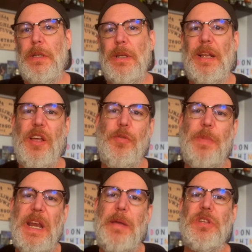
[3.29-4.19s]
Hello,
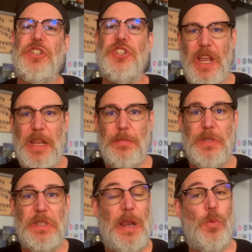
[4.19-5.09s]
my name is
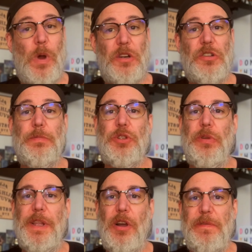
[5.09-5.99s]
James, and welcome to
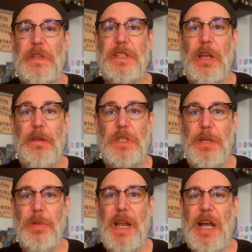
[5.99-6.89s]
the Office of
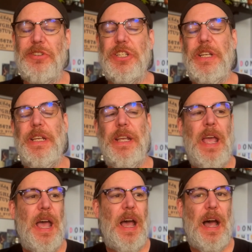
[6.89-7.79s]
Demonology.
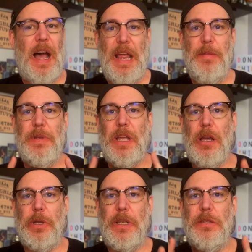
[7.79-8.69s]
I am
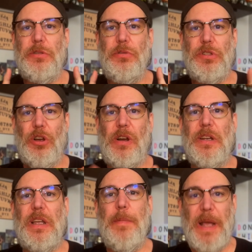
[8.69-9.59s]
going to
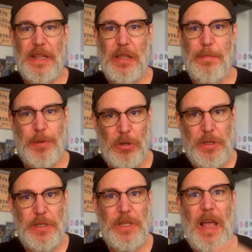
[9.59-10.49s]
talk about the
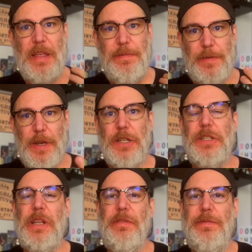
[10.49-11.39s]
books I finished
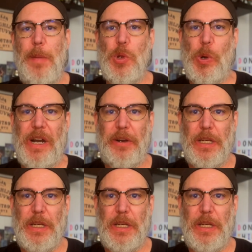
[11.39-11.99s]
in February.